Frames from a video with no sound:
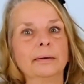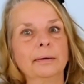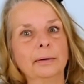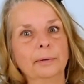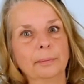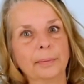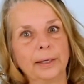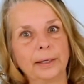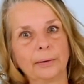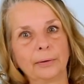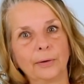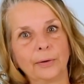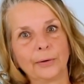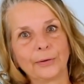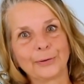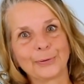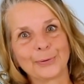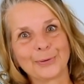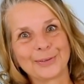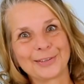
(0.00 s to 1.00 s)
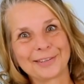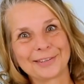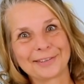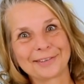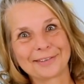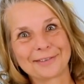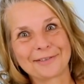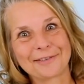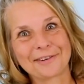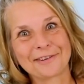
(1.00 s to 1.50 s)
oh my God, all these
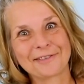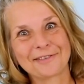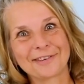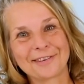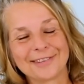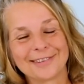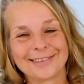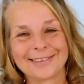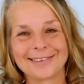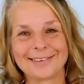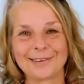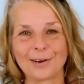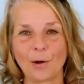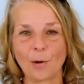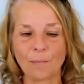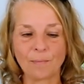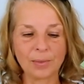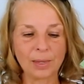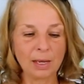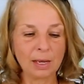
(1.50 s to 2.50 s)
instructions, you know.